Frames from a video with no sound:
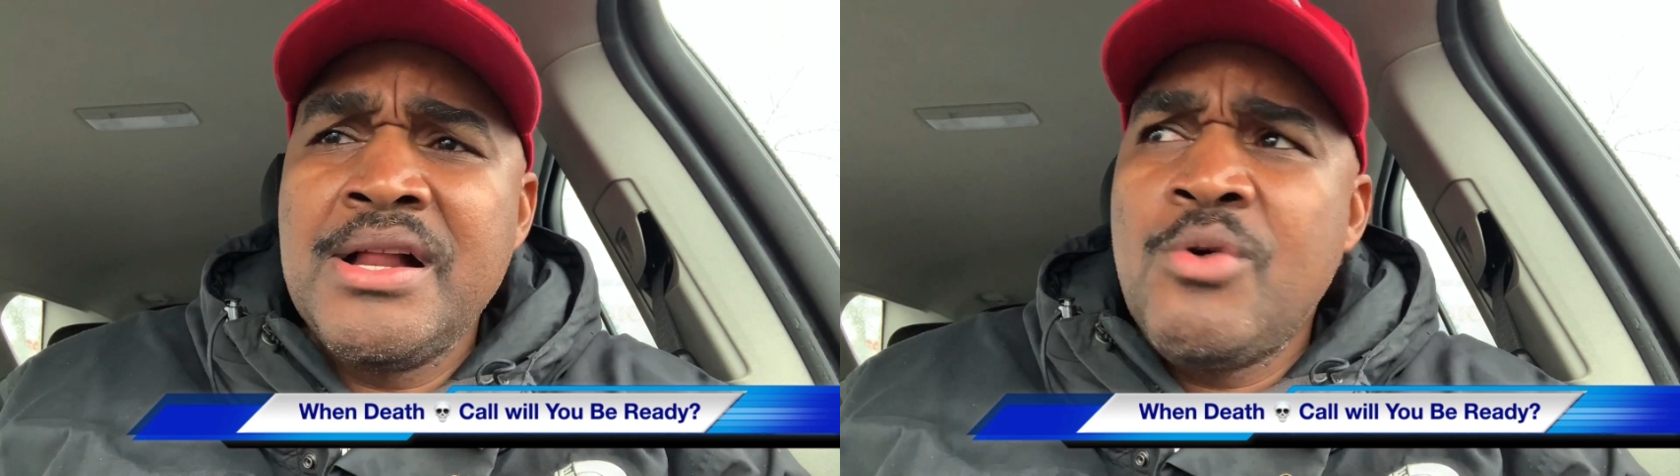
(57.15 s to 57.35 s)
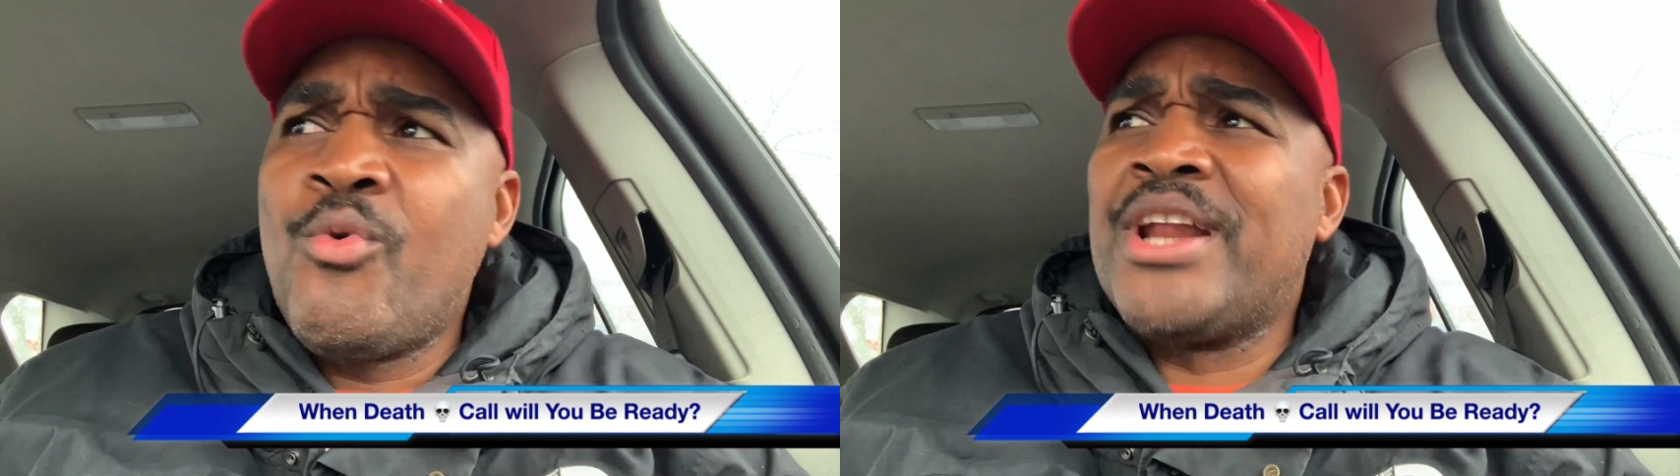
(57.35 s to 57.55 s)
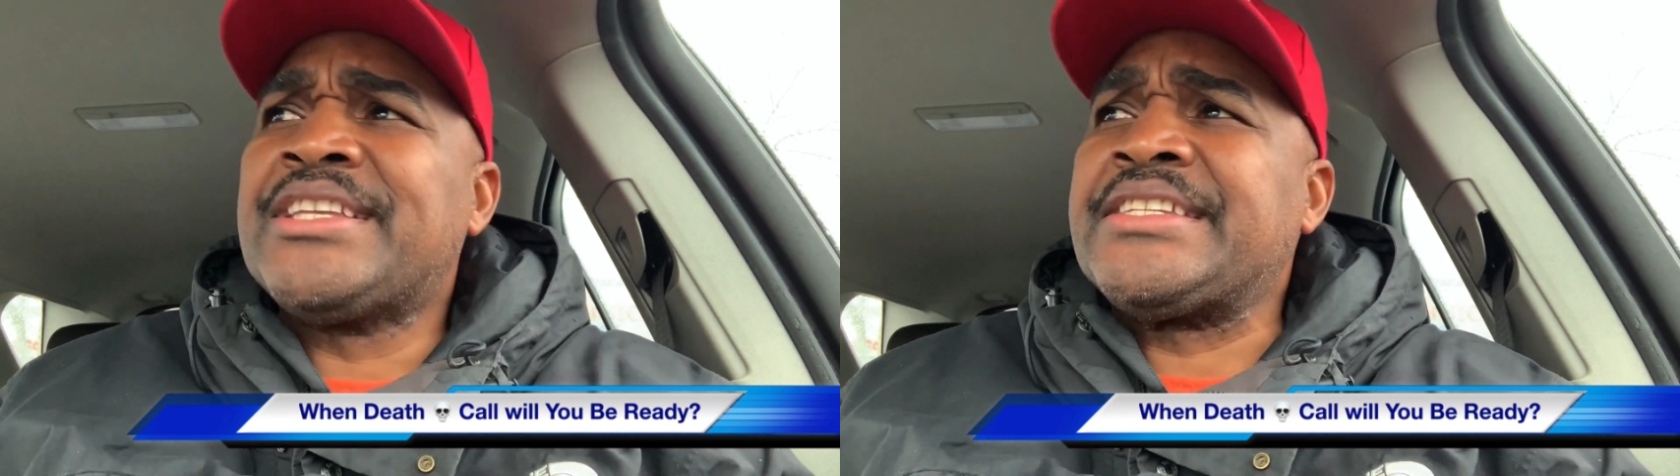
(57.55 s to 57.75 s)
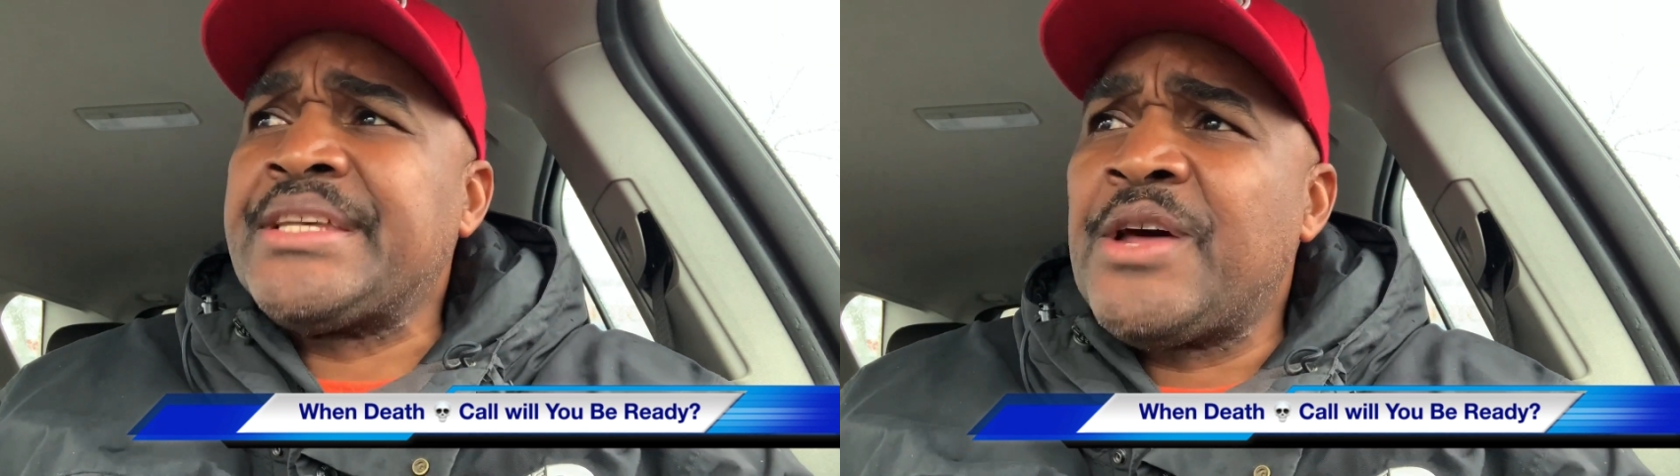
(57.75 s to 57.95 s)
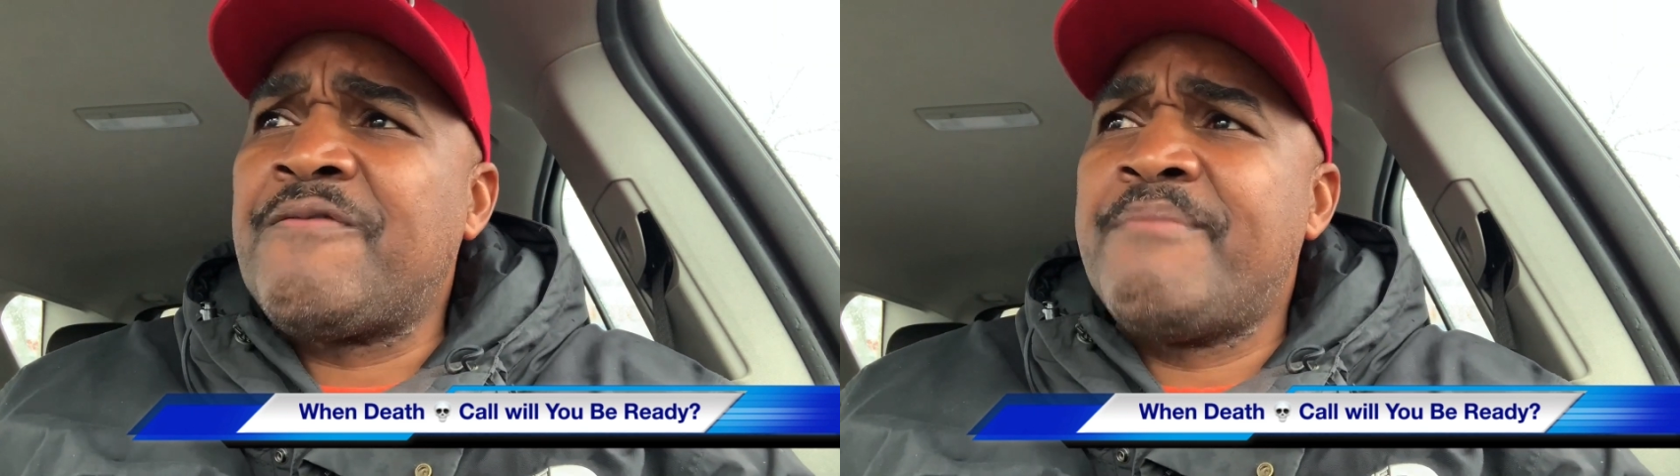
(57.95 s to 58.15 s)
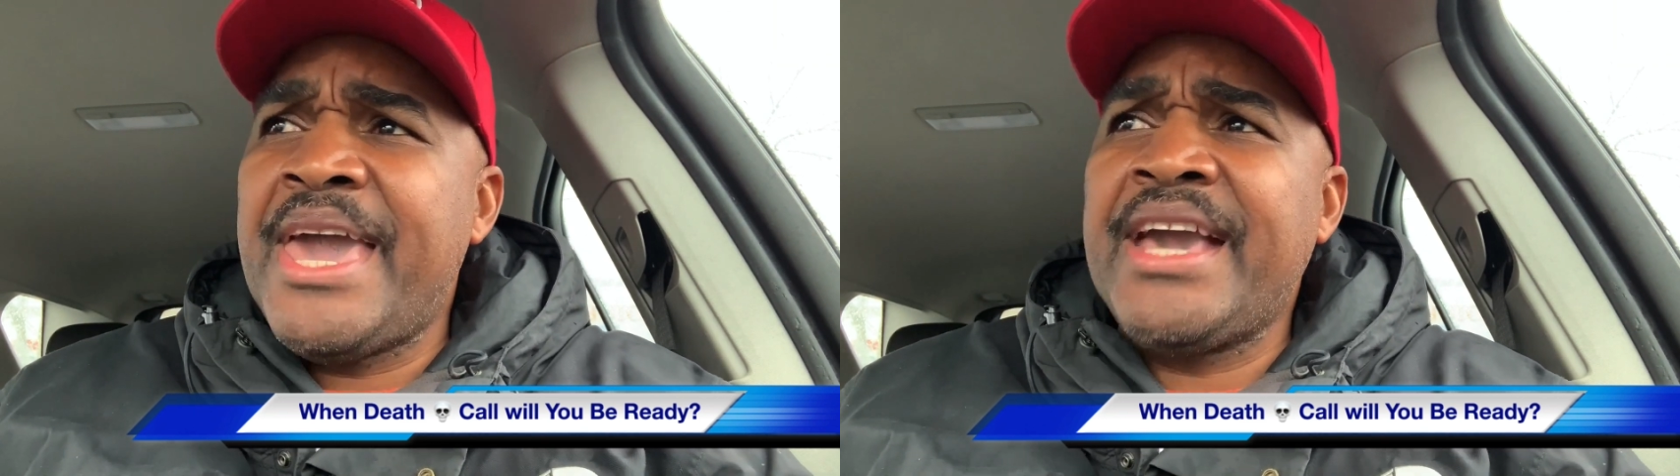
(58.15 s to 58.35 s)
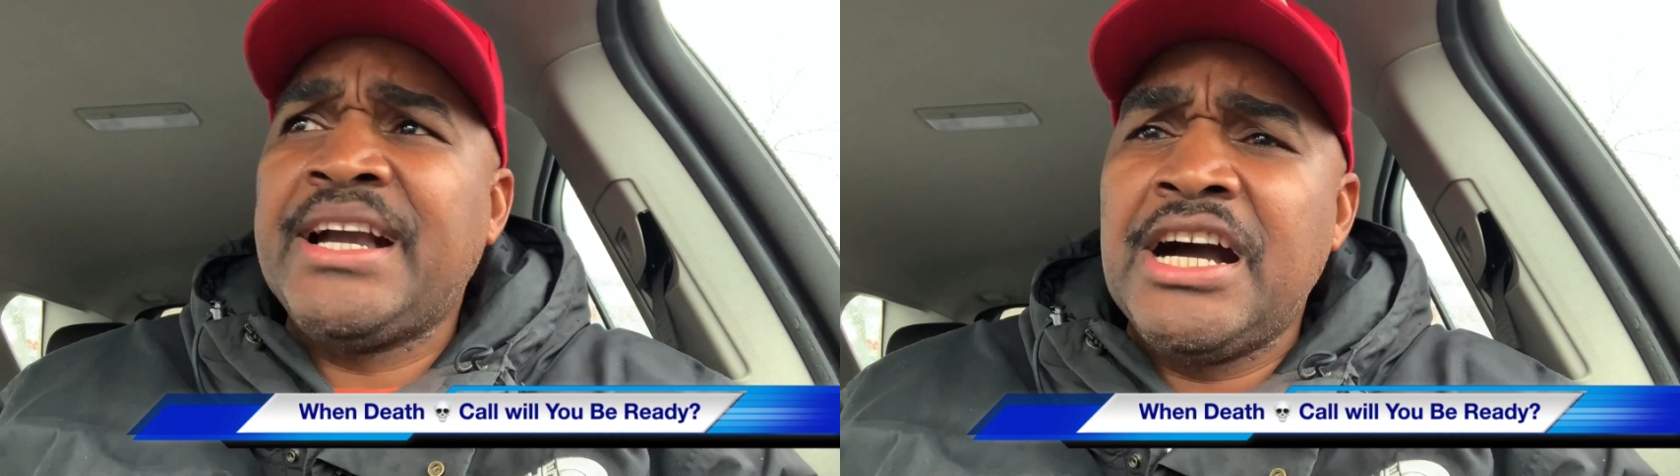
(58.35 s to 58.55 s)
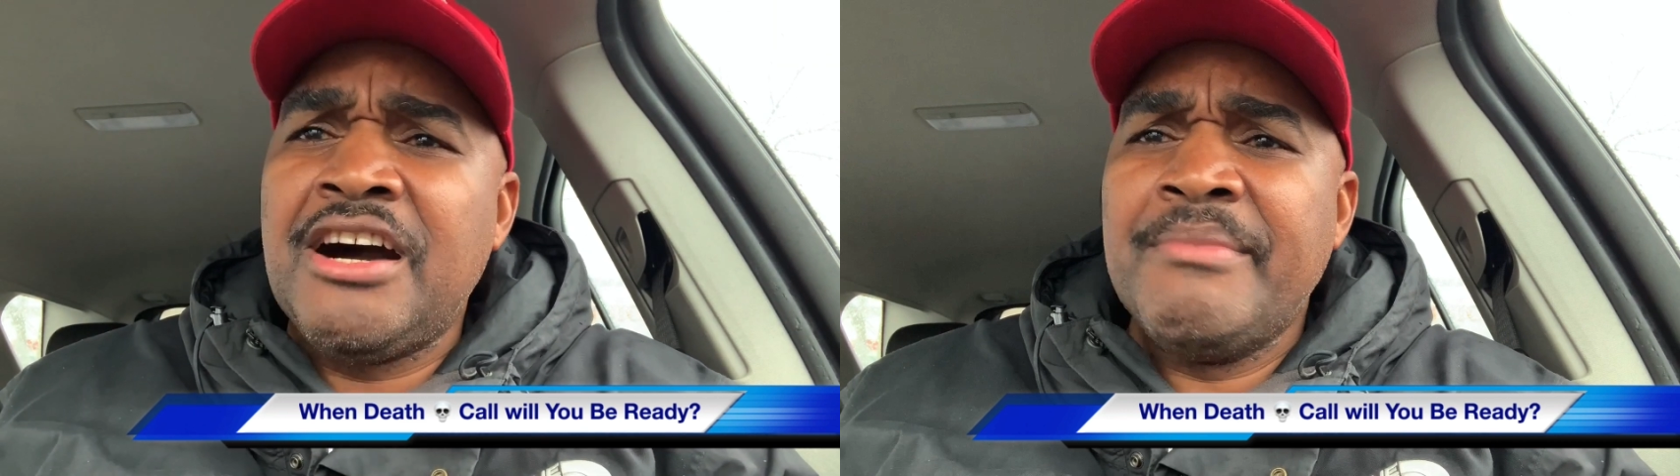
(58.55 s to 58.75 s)
when the Son of Man
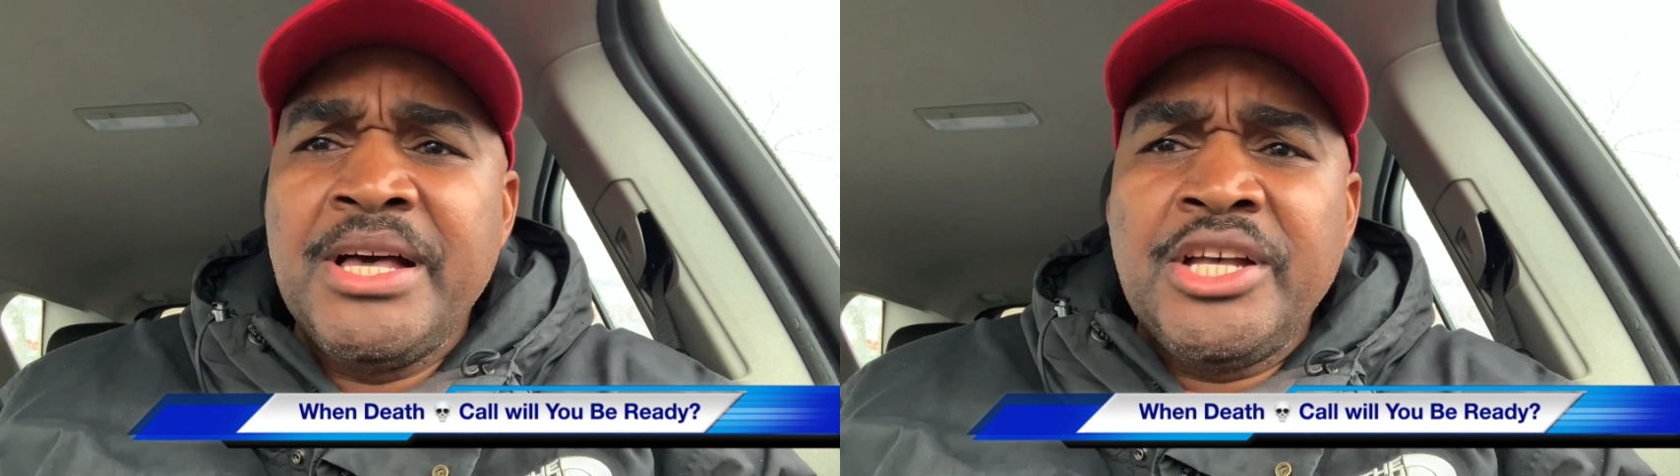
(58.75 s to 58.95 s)
come.